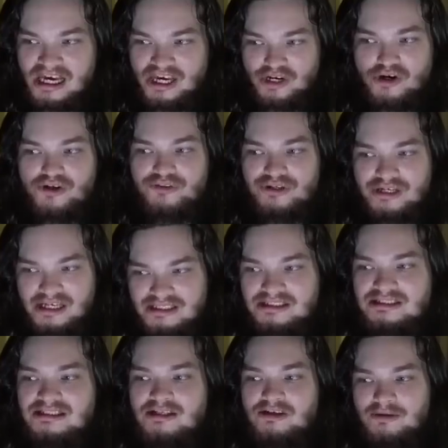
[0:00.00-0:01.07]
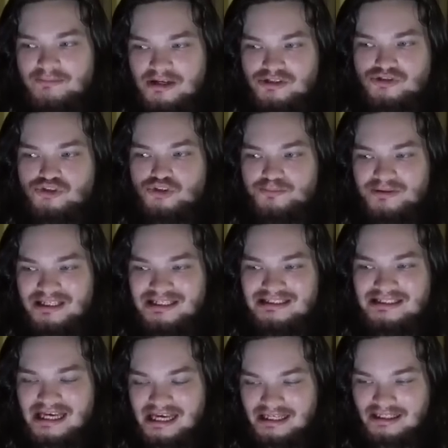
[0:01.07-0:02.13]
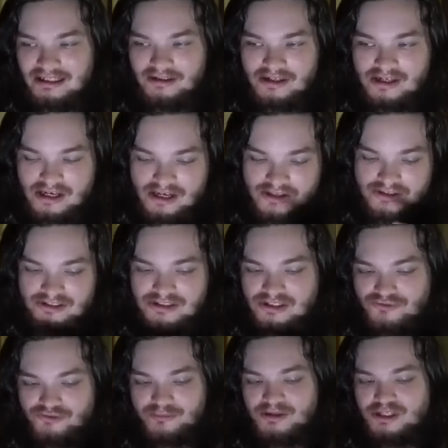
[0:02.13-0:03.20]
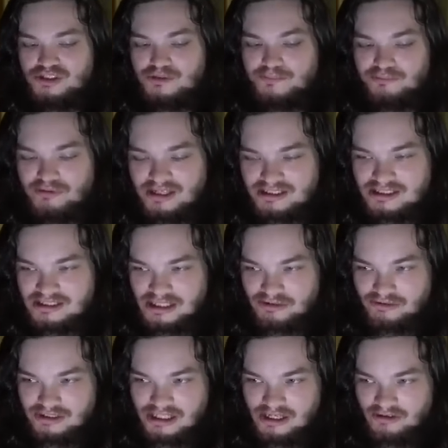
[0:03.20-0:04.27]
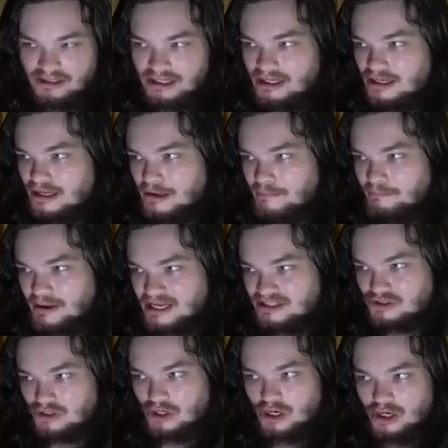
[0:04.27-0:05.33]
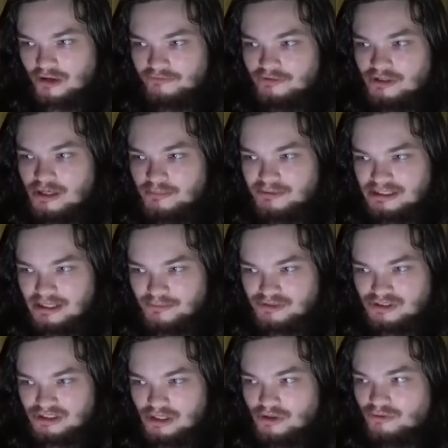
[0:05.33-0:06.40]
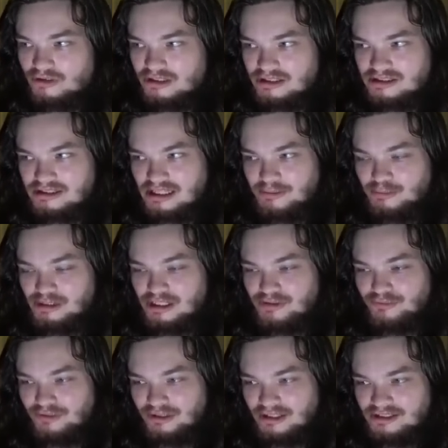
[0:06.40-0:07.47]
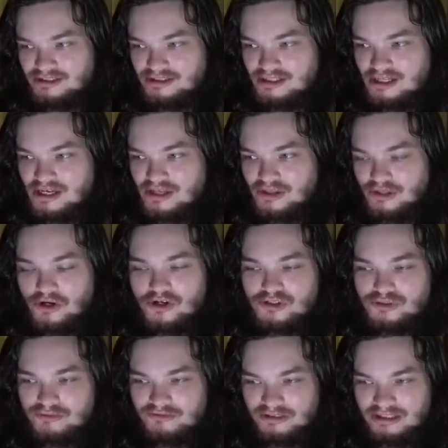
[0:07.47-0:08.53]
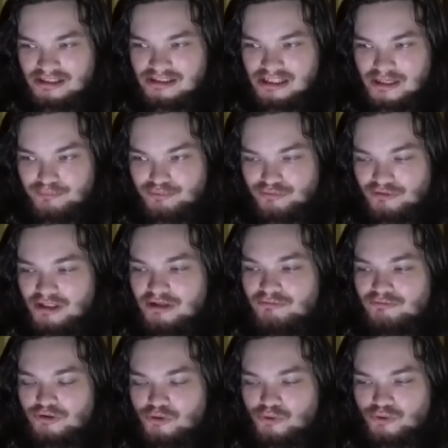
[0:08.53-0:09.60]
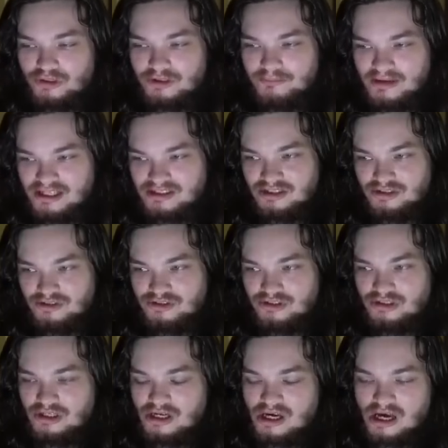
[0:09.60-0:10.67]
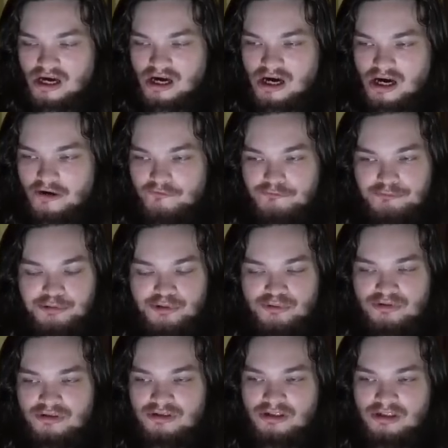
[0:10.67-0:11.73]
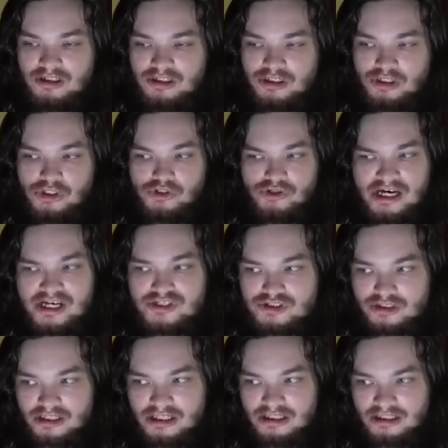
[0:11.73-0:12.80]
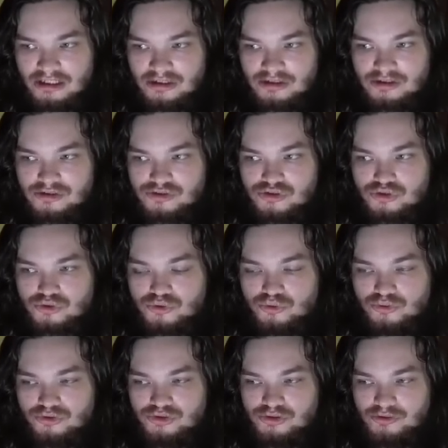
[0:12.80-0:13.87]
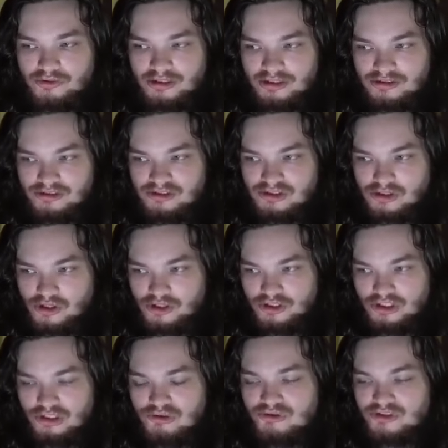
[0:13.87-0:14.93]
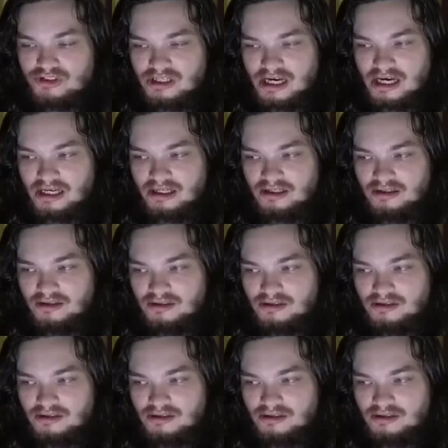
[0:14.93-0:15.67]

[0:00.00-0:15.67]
and all the necessary measures are being taken. This is from his press secretary, Peskov. But that wasn't the only statement they released. They also released a pre-recorded message of Putin congratulating school students on Youth Day,